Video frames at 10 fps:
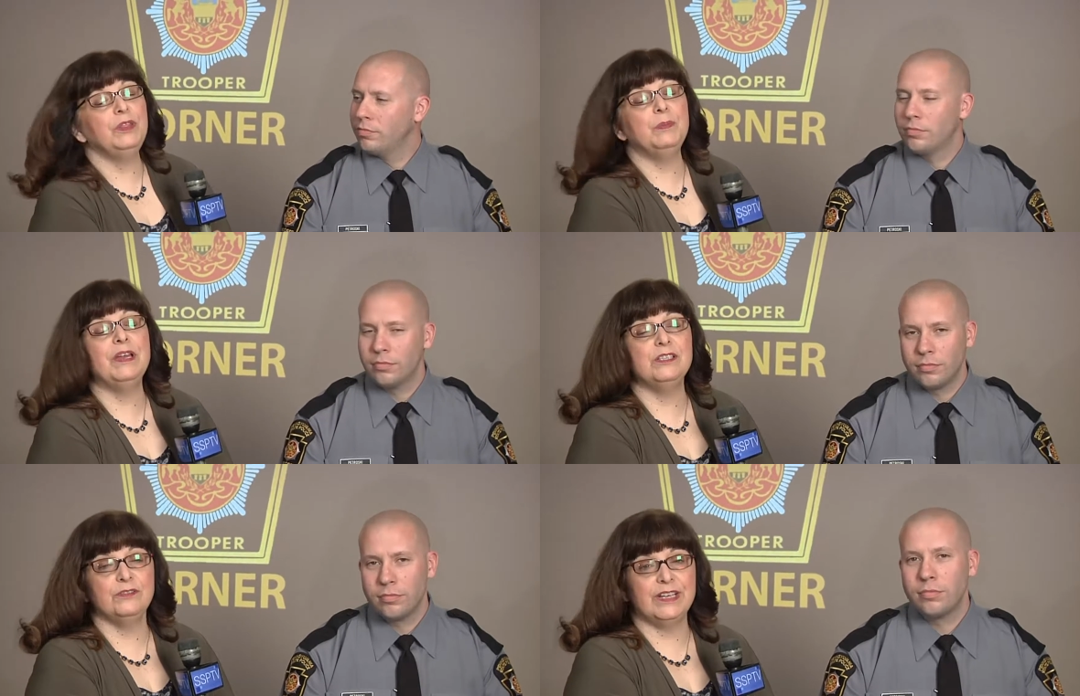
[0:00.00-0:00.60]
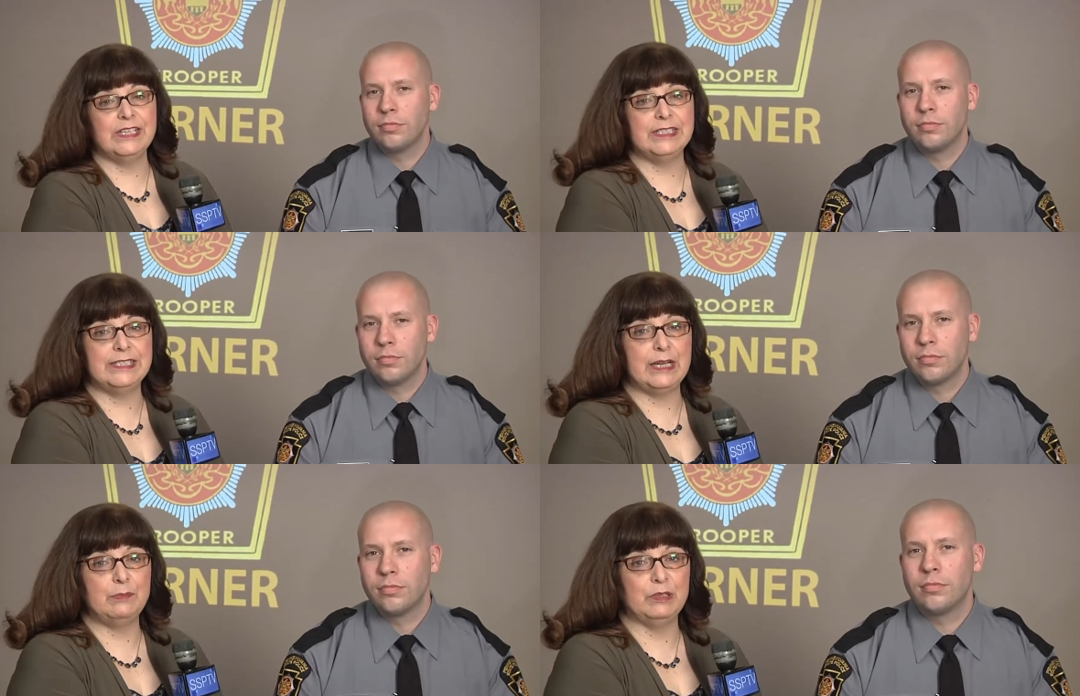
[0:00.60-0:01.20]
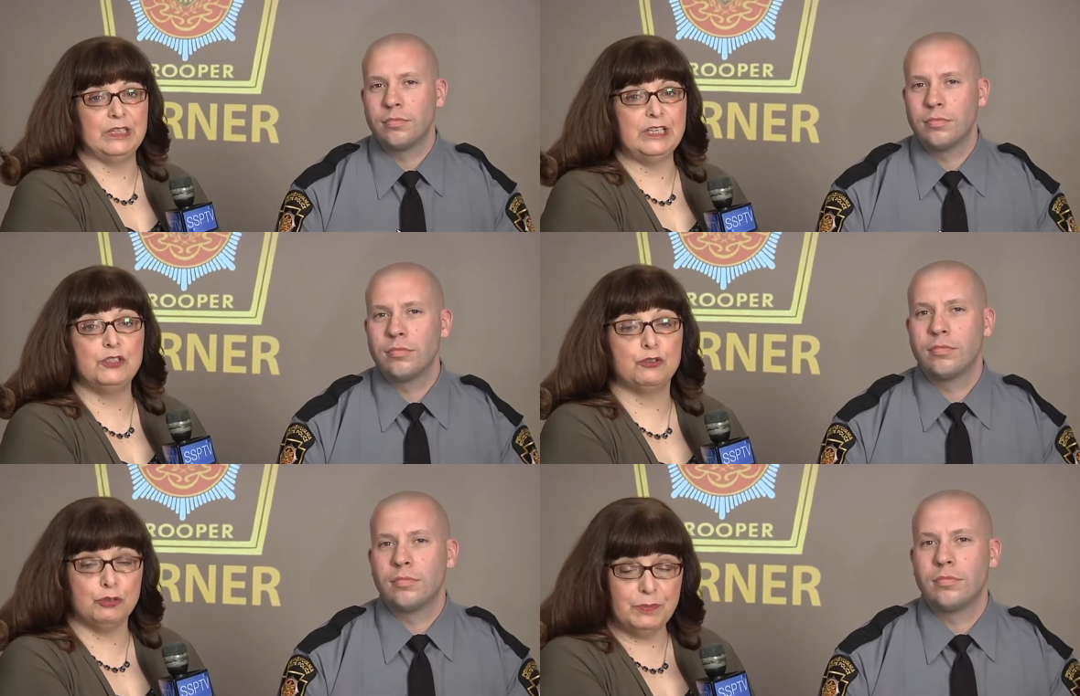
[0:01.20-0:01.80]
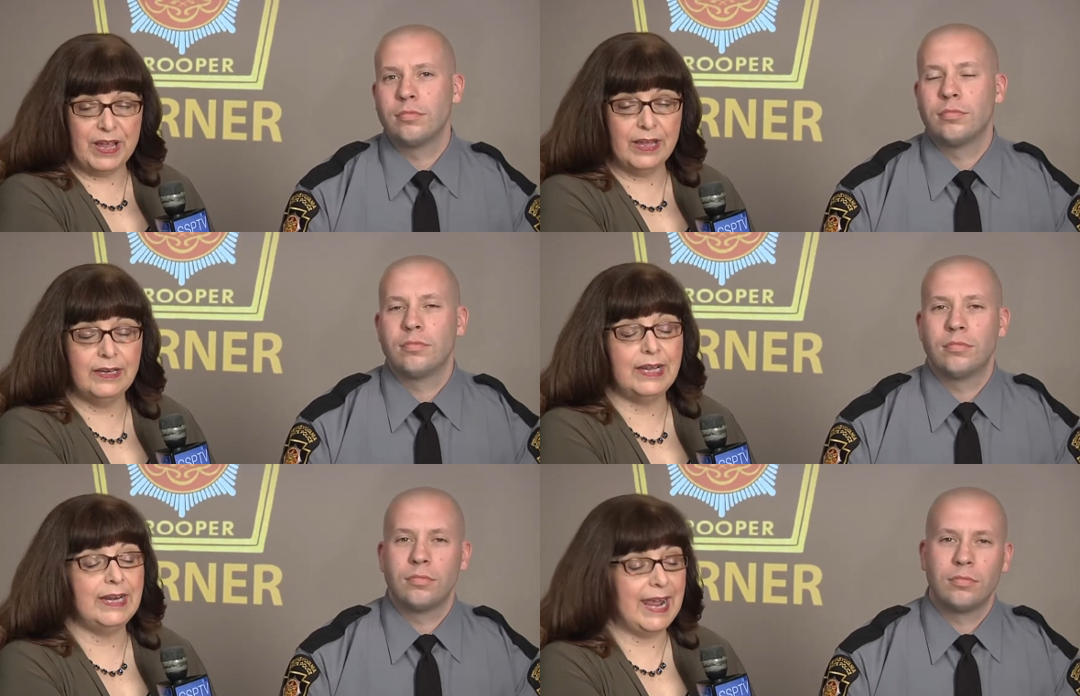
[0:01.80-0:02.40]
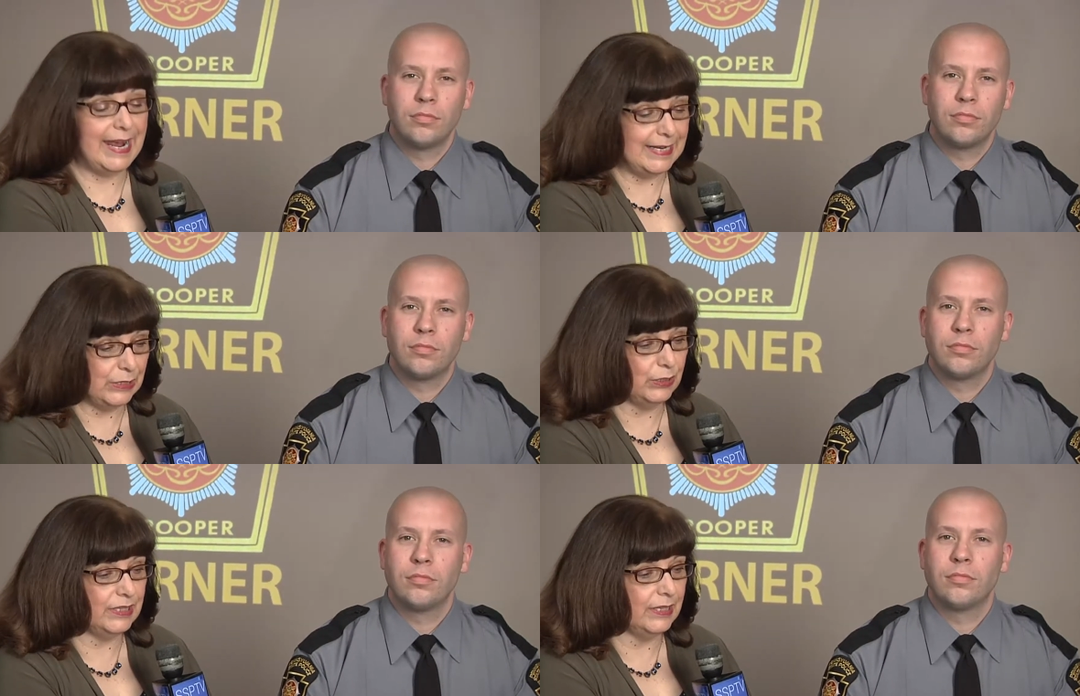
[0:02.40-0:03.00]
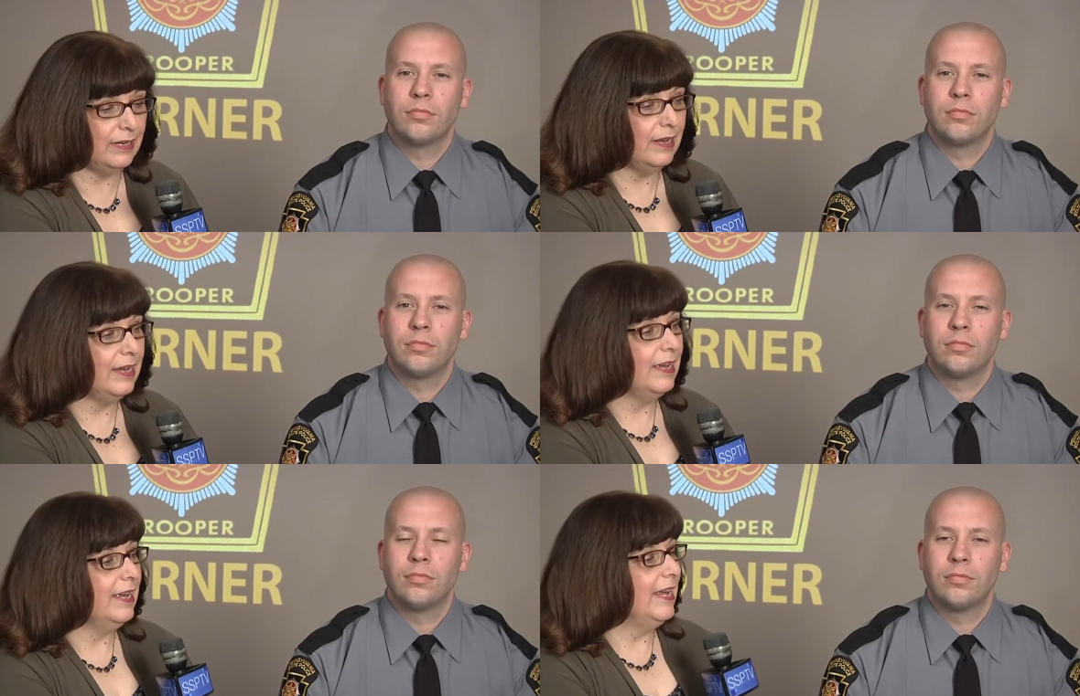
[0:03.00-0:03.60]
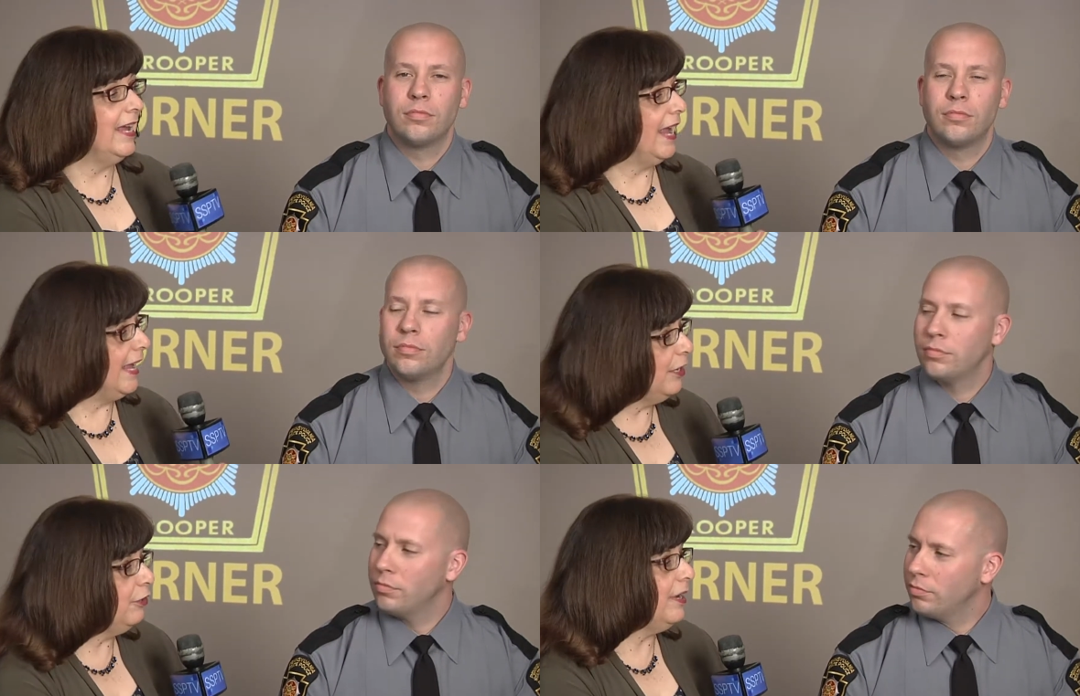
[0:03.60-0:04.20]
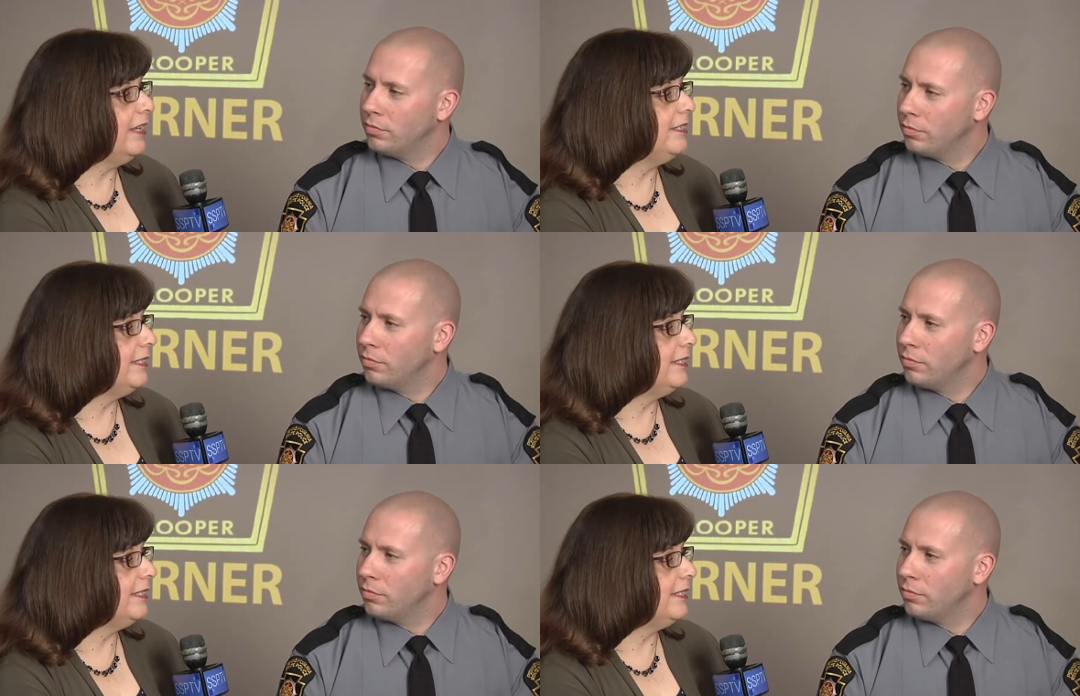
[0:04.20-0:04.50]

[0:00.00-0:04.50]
Speaker 1: with the Pennsylvania State Police Troop N in Hazleton. Internet